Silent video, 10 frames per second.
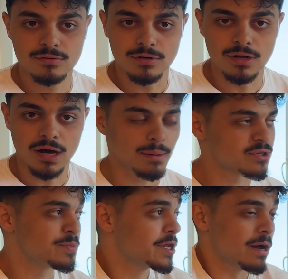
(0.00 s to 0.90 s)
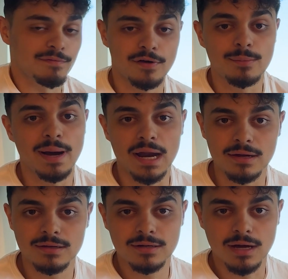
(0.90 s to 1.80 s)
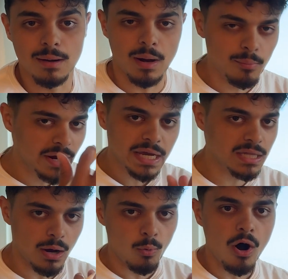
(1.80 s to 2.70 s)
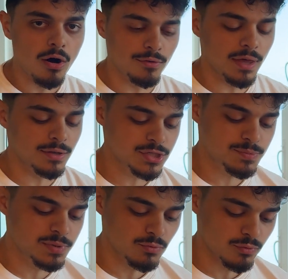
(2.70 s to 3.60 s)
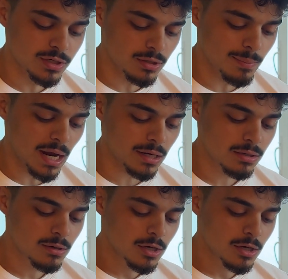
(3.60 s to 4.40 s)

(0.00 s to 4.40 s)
I'm just being upfront about it. I'm breaking that wall and just being real about it.